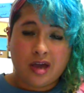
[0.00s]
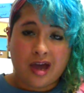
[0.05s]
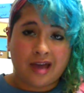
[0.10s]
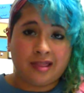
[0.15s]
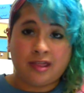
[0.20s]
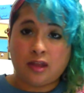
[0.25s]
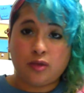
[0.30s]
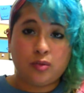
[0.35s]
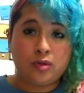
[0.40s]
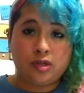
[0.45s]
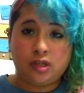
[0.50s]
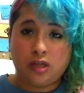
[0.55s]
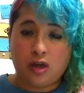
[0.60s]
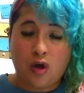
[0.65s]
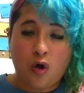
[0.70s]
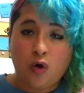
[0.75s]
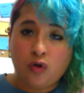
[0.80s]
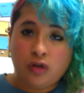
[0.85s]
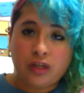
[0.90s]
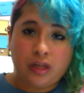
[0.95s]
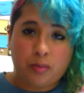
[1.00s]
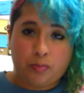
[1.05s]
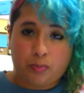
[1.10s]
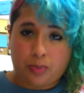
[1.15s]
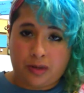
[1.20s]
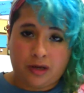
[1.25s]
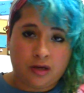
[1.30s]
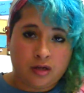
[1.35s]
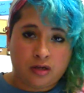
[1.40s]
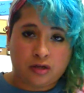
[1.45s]
and that was the only
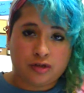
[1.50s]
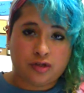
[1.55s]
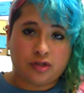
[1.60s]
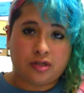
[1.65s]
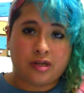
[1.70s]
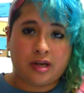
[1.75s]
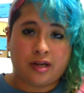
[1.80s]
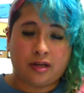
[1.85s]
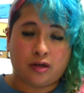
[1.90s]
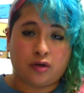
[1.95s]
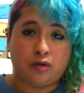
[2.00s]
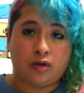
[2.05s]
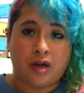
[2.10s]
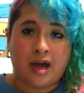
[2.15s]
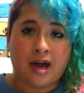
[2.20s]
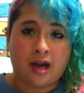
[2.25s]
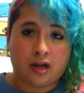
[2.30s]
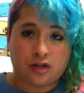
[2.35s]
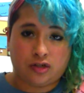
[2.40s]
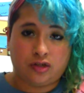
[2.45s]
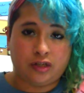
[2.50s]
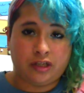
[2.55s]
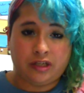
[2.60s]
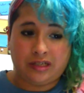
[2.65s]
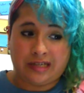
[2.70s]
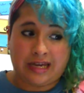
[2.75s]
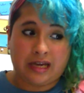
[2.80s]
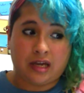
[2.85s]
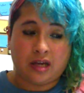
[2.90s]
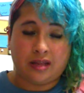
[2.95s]
pills that could actually
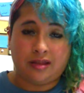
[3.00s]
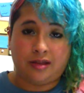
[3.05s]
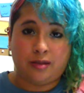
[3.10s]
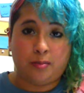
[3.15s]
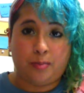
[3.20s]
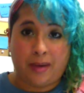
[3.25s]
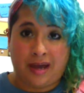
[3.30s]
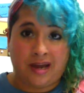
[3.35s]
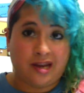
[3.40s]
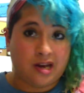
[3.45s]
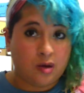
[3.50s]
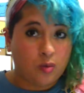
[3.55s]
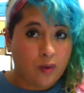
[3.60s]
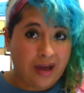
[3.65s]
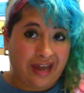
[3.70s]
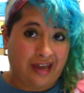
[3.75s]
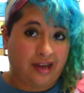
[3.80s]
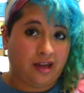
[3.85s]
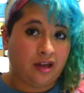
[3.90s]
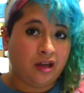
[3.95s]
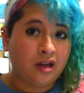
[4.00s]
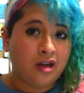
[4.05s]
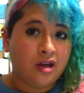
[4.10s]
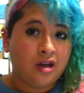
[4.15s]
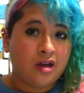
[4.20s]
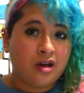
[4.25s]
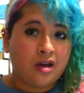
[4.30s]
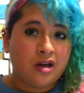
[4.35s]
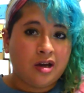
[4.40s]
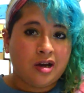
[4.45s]
take the pain away.
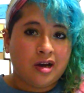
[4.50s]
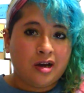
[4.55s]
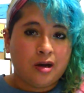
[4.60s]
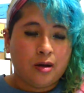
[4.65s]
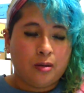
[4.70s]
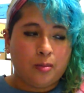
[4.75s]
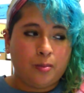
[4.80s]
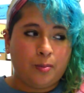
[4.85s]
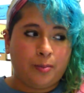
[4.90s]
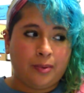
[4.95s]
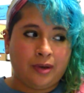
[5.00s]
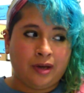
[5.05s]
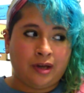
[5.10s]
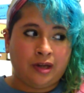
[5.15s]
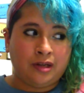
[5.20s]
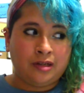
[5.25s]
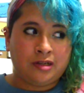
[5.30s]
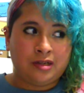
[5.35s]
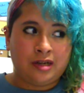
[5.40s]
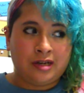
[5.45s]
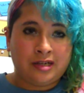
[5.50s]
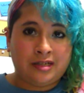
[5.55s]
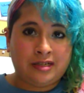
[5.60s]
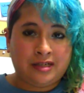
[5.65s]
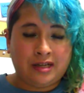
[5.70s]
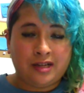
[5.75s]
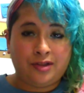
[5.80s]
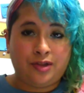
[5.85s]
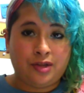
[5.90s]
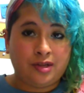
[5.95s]
But
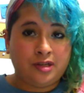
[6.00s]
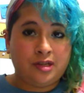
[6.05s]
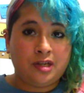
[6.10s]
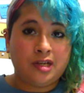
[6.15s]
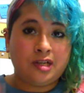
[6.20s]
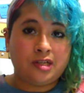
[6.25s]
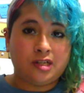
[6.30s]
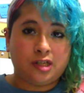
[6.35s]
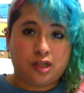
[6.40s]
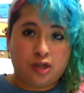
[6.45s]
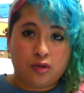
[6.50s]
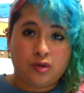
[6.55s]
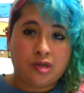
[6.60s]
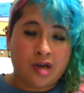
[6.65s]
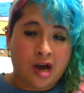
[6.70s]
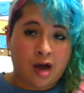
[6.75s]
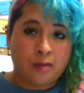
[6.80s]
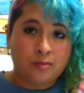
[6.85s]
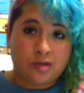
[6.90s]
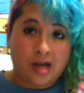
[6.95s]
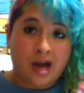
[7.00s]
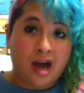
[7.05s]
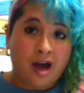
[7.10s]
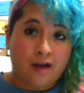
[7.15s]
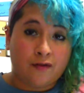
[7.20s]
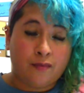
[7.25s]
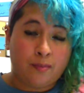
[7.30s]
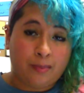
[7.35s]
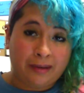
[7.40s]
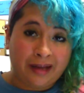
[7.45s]
these two times I
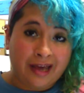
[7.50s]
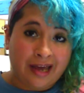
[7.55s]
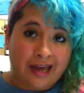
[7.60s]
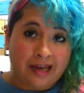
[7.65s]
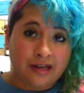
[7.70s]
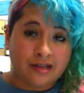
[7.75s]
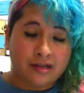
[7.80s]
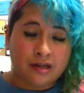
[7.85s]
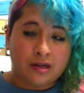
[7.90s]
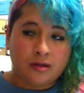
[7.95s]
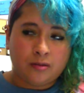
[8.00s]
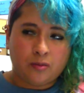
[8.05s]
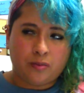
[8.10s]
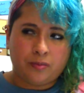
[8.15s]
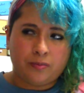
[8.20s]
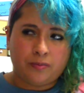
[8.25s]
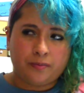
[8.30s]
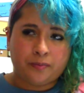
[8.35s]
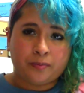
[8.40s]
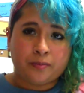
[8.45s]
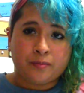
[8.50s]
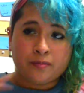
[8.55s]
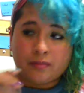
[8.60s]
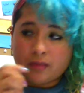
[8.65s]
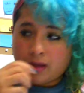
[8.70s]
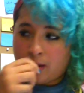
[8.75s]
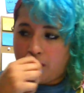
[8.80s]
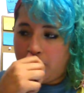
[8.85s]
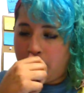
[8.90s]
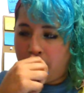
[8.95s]
have bled,
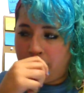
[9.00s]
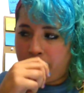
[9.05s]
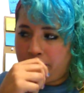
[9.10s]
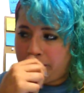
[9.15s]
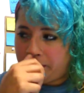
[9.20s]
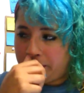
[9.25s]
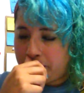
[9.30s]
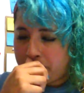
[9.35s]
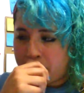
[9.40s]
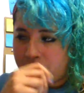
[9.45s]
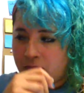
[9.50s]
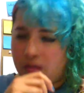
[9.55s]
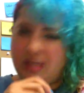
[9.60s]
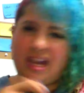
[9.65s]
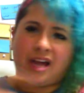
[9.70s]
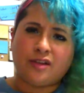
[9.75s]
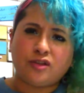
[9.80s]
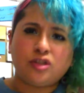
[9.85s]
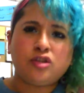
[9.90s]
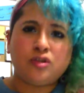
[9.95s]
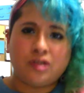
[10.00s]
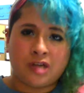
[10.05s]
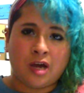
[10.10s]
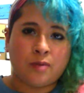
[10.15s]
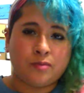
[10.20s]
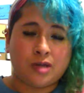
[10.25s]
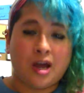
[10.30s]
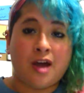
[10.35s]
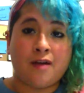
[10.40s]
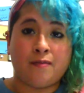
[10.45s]
well, yeah, two
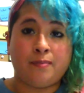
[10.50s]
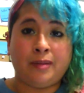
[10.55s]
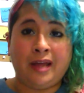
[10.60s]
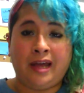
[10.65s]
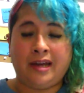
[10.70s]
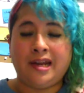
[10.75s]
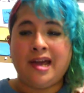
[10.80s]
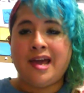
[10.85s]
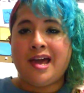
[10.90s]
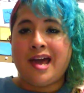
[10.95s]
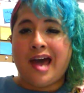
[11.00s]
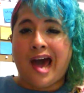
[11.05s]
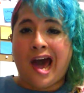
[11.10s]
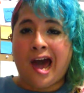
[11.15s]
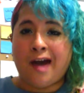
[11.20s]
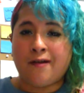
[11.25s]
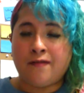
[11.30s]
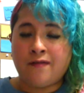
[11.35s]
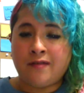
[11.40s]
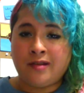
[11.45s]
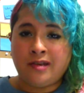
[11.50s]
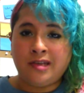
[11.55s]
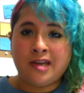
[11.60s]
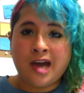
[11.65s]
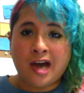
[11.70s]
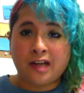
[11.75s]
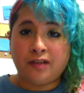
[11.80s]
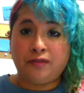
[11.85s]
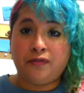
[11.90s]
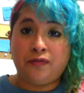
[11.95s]
times I have bled, I have
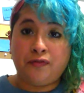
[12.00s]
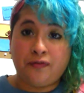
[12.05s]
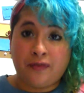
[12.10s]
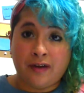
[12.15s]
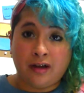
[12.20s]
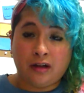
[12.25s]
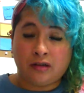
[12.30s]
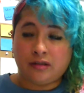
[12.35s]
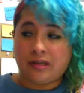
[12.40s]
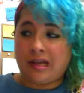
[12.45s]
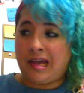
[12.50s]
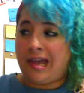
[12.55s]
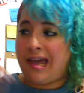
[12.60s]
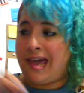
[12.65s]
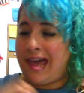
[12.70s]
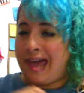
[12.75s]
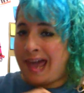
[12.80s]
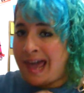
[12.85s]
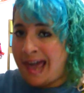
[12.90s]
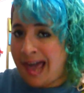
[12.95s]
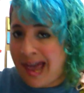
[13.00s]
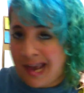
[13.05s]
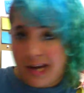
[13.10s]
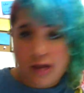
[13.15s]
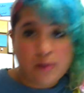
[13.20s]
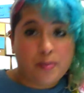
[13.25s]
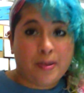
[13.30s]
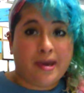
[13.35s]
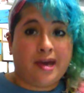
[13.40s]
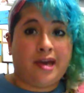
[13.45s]
not felt
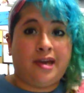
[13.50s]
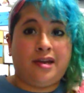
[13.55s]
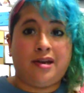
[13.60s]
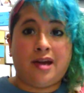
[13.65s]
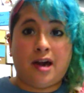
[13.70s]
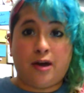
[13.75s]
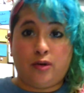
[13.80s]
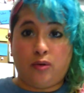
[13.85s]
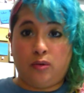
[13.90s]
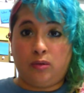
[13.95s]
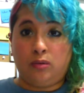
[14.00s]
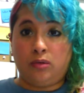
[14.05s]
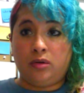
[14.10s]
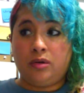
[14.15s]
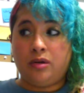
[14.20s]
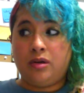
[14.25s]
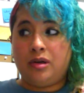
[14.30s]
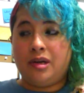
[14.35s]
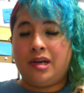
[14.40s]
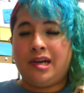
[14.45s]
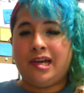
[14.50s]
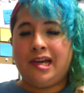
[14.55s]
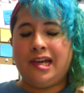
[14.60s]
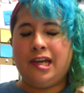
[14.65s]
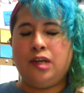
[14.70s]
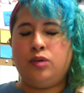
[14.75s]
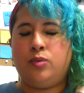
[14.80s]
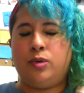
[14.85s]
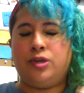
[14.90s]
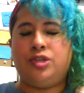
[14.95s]
any pain at all.
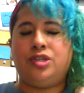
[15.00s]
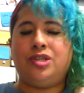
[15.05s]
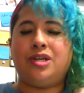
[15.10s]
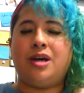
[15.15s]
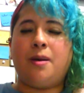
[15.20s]
It was